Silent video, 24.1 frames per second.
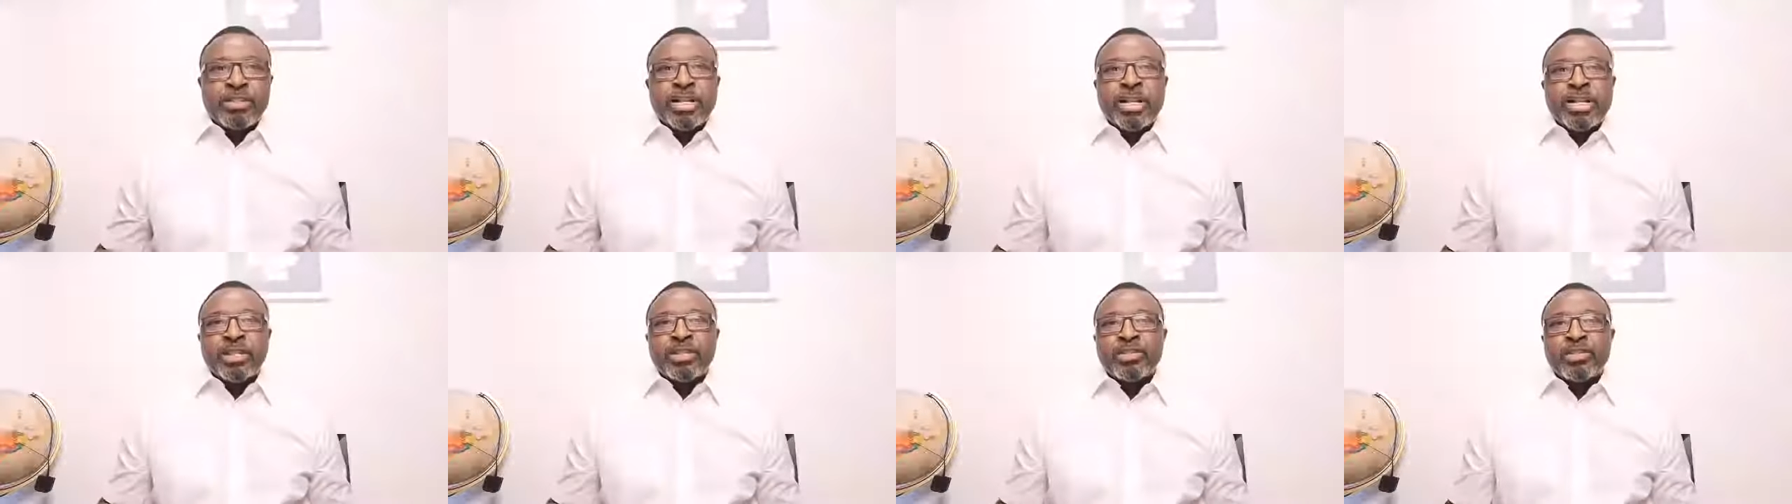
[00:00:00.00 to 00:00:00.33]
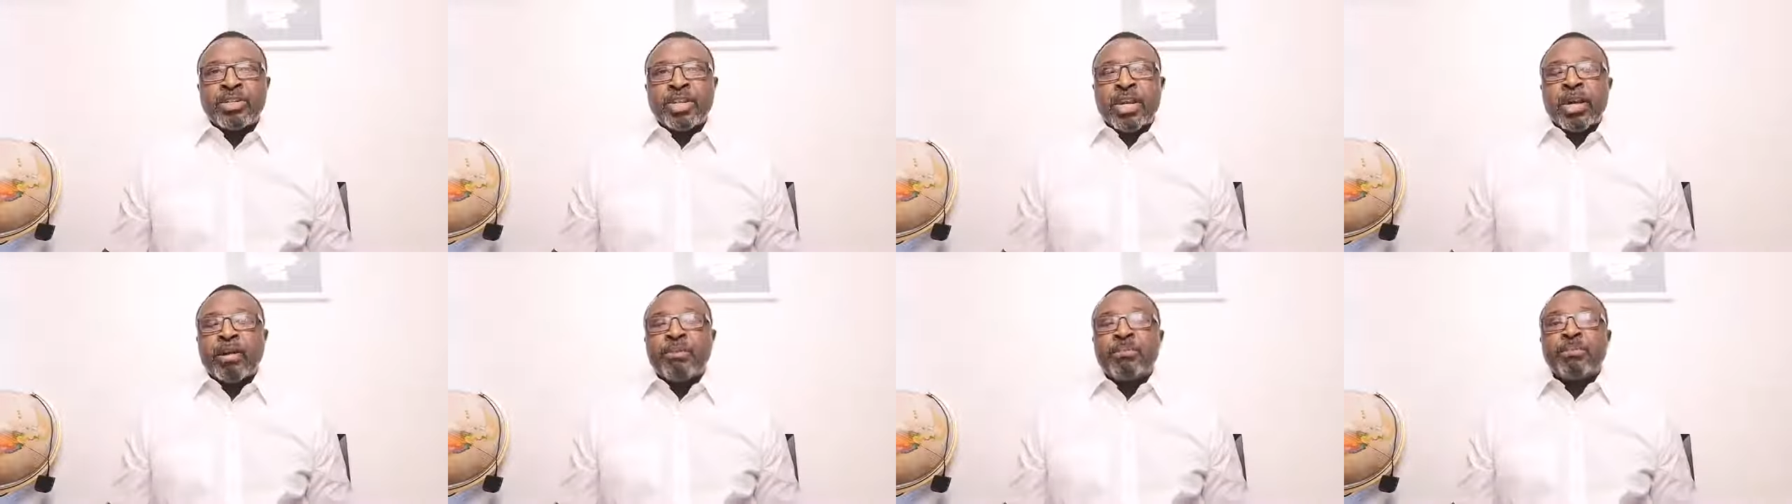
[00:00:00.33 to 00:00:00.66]
that you
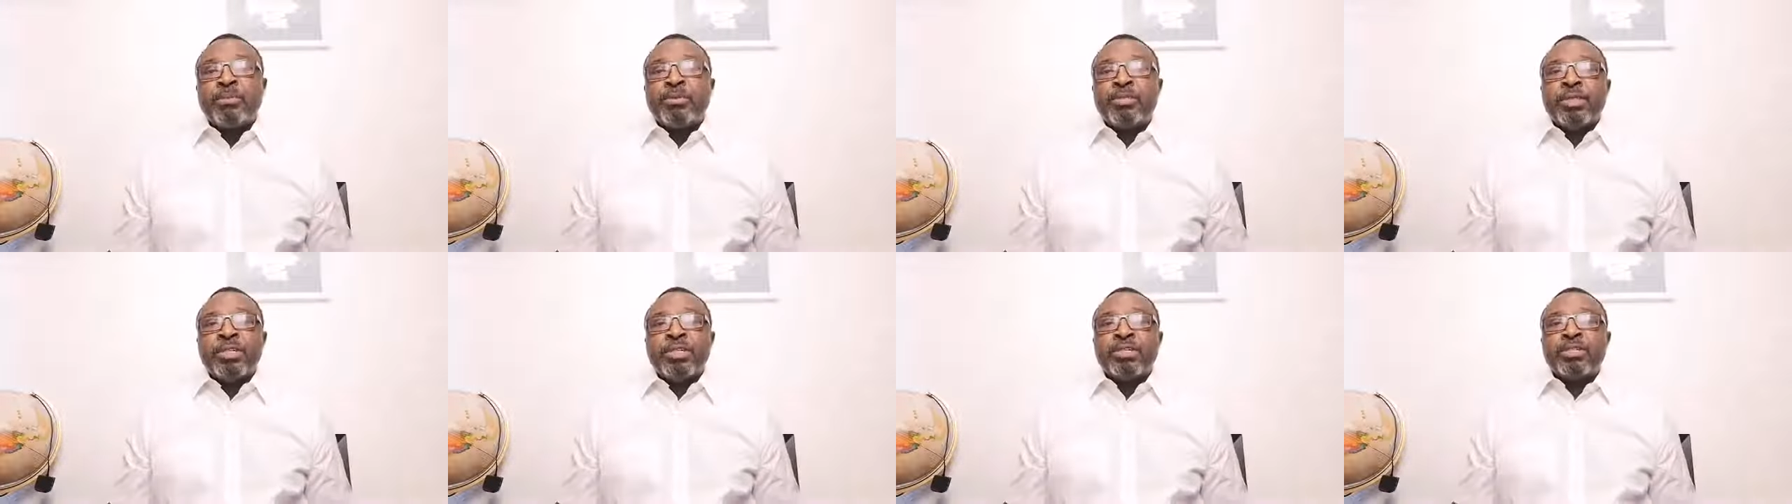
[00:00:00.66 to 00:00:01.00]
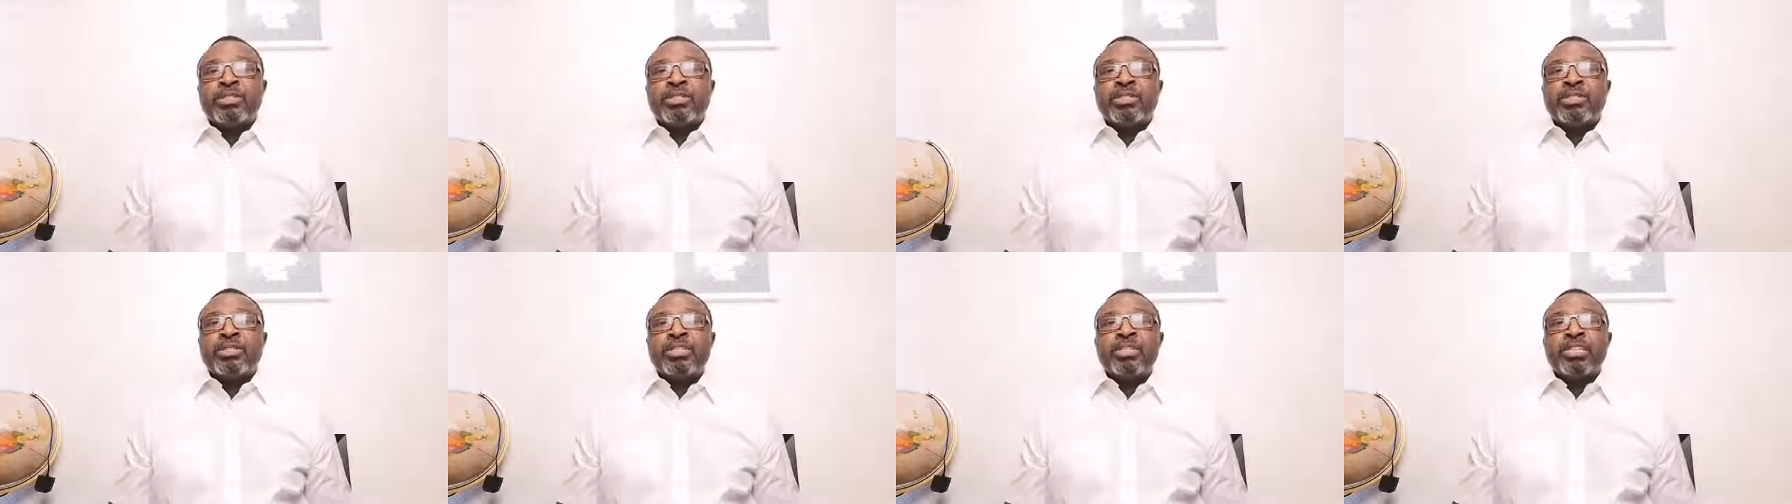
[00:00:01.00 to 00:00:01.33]
can put
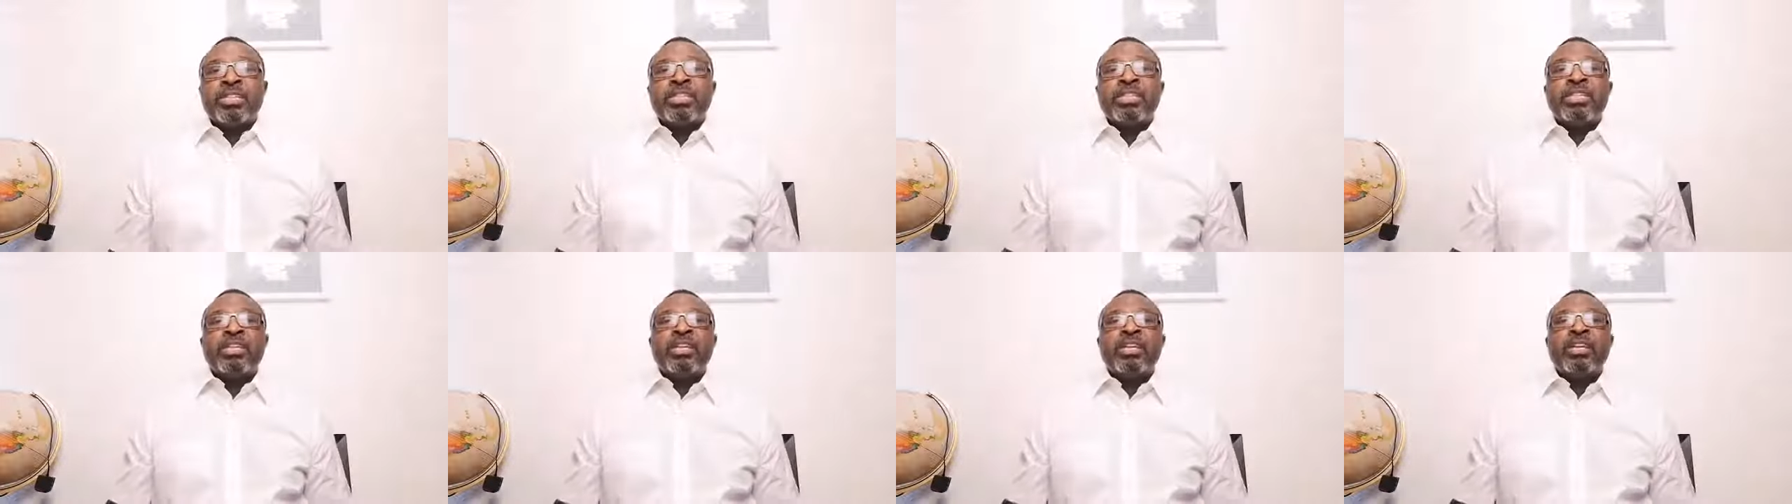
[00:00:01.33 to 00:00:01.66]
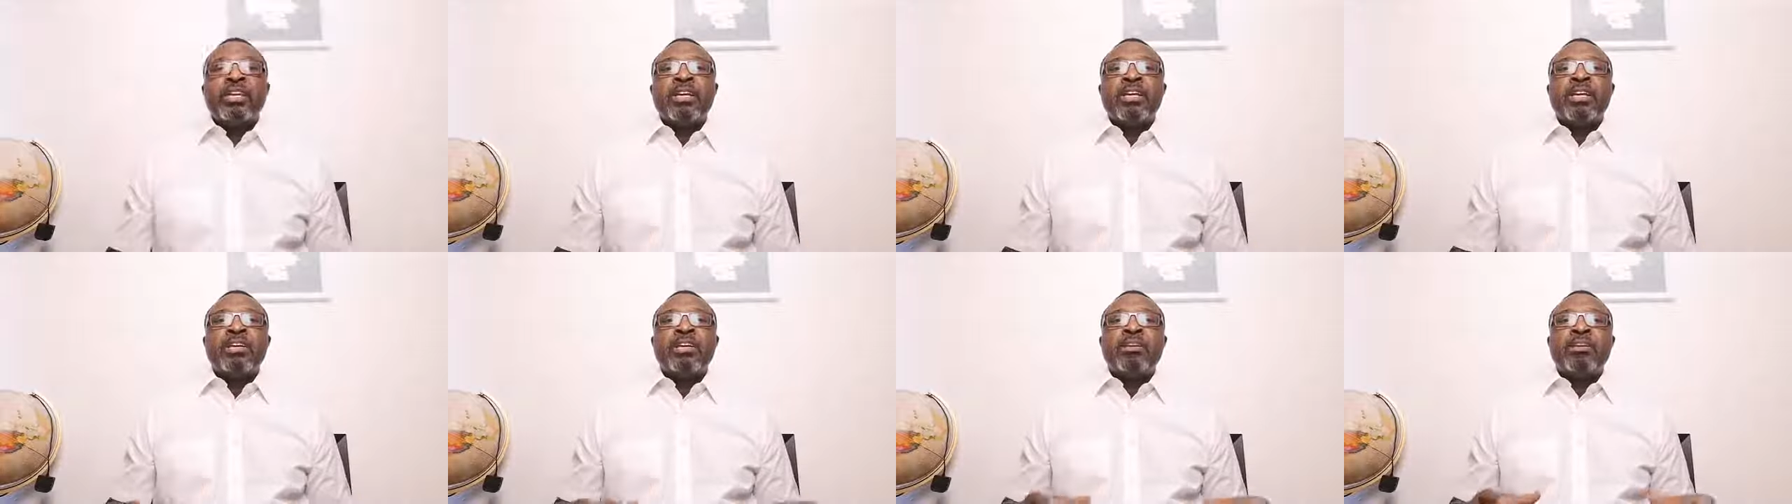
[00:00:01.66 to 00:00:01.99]
into it,
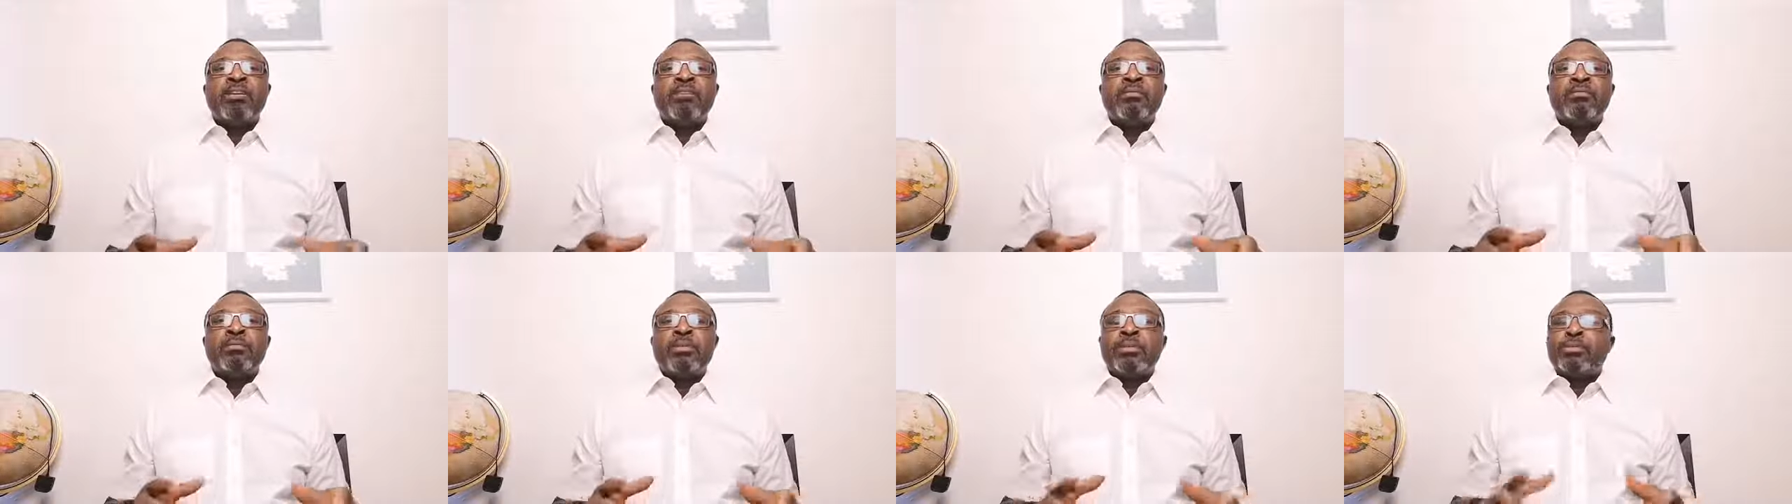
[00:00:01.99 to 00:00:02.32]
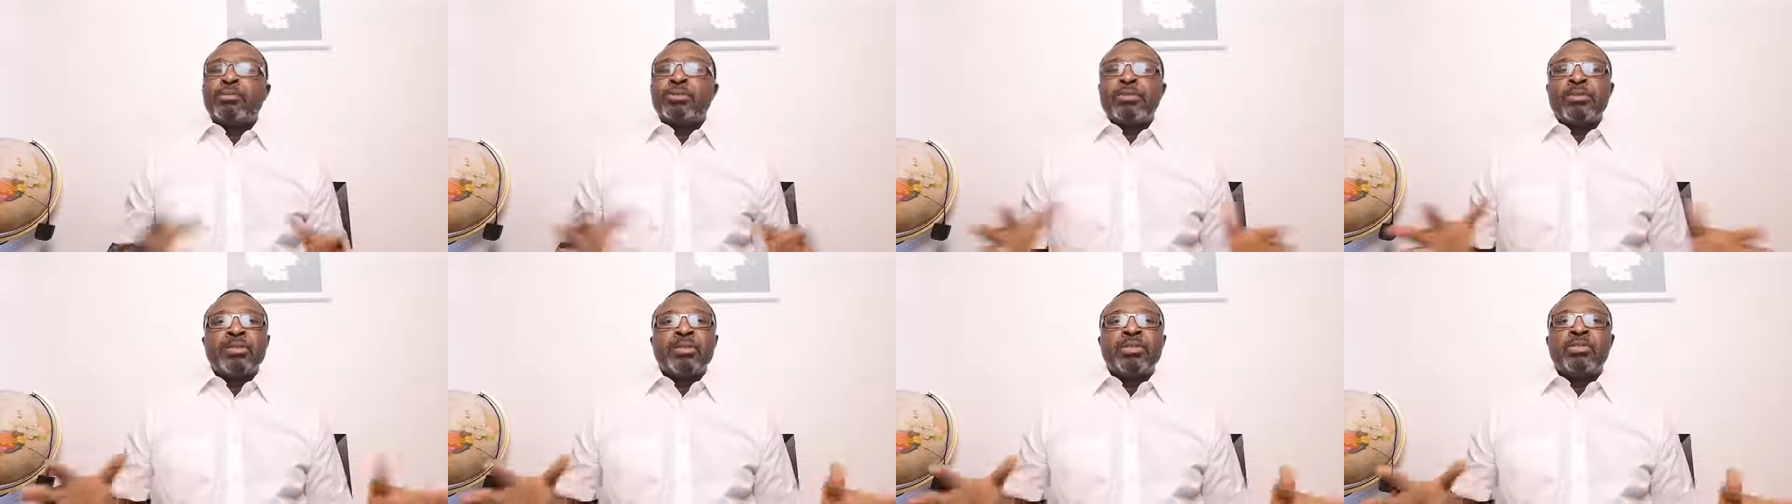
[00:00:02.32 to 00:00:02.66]

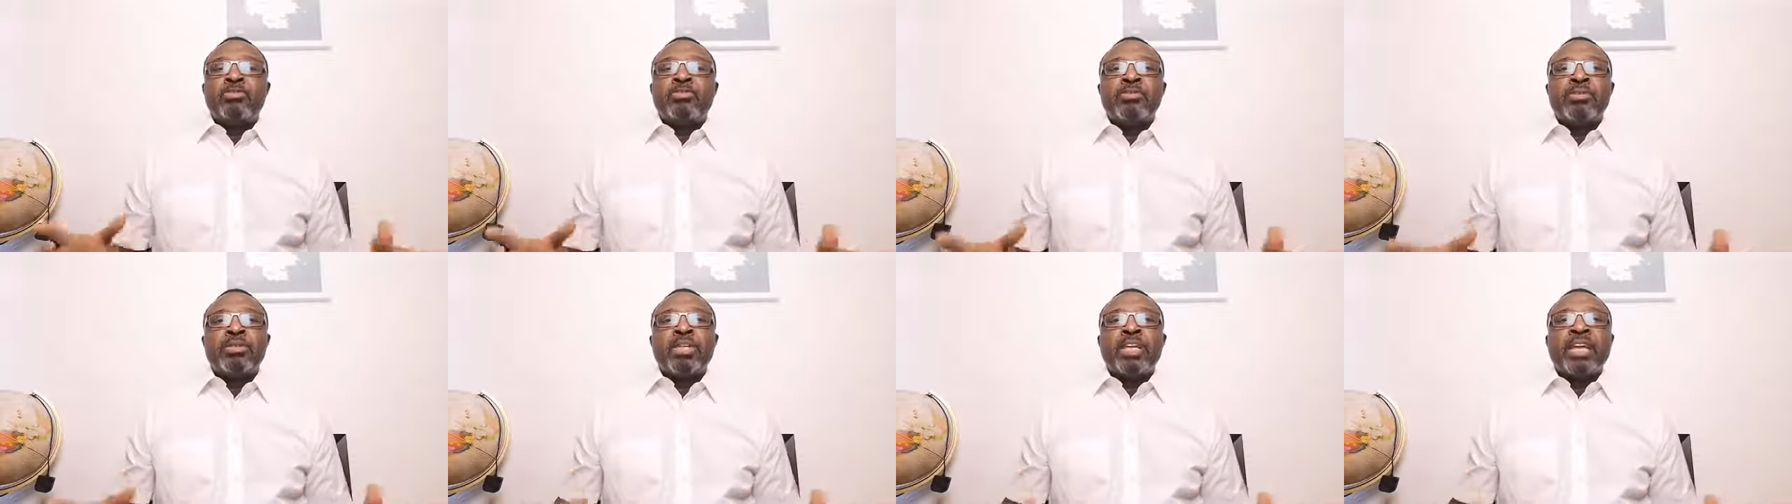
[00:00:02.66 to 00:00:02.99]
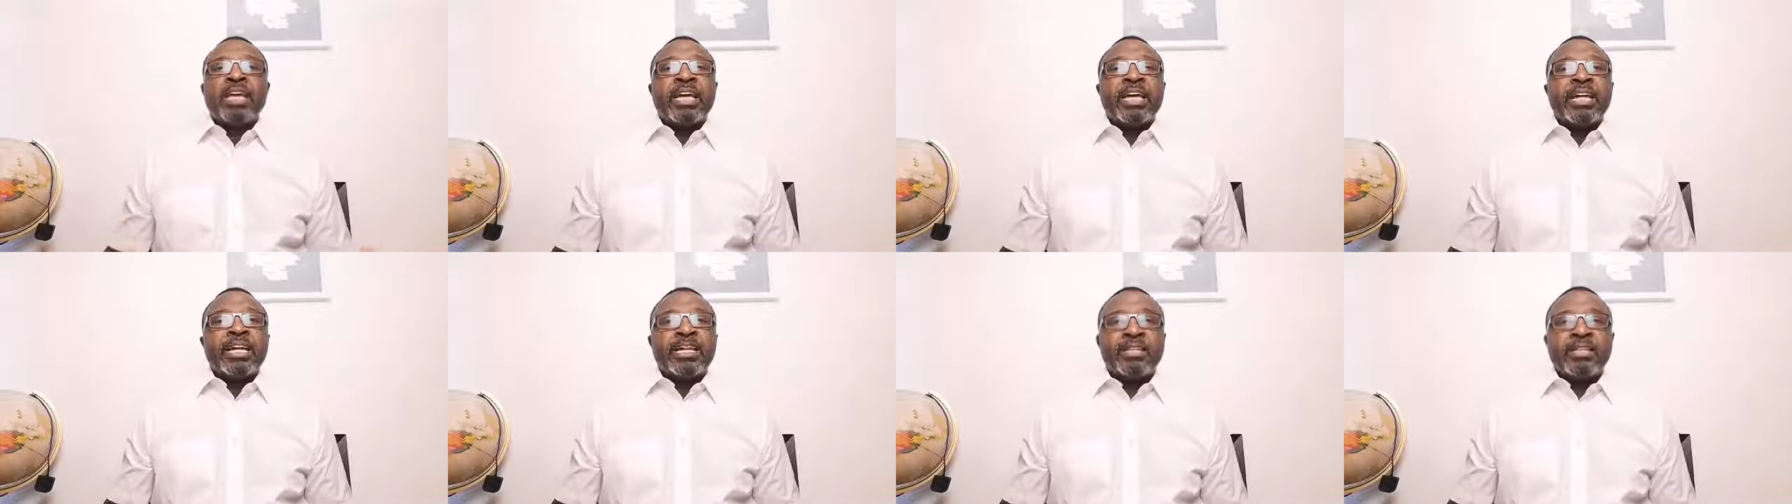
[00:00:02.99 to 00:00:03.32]
people just won't
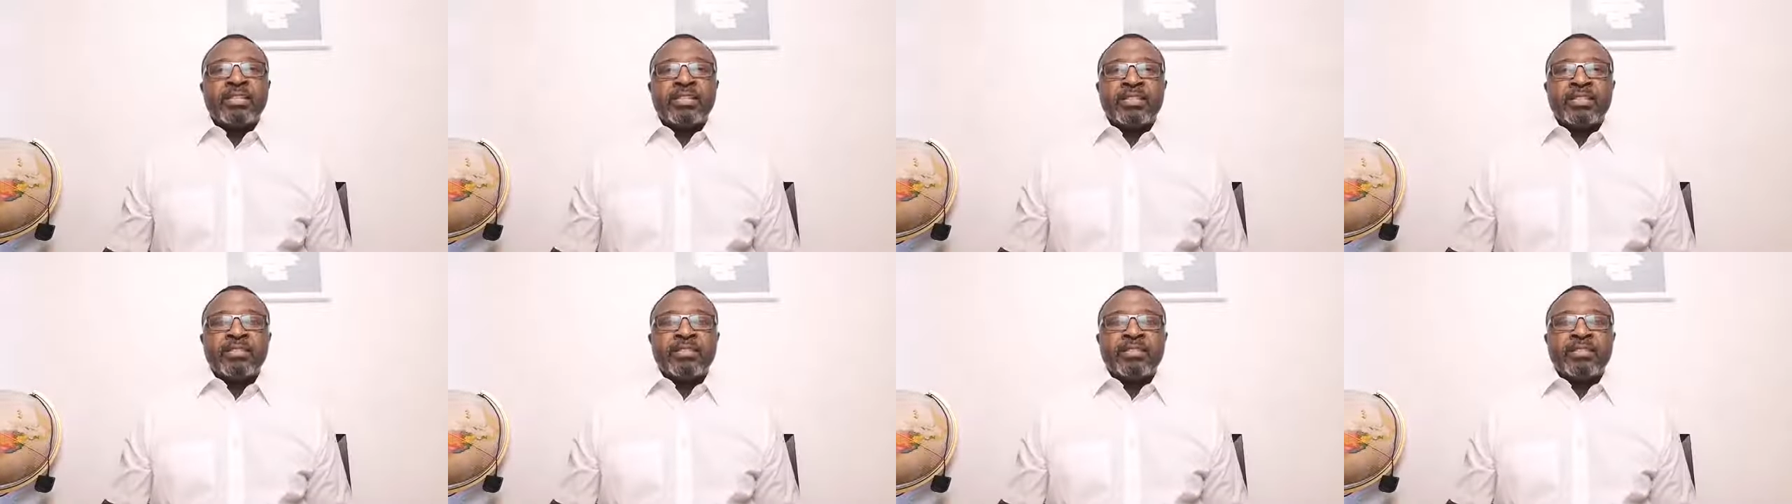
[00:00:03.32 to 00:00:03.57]
get it.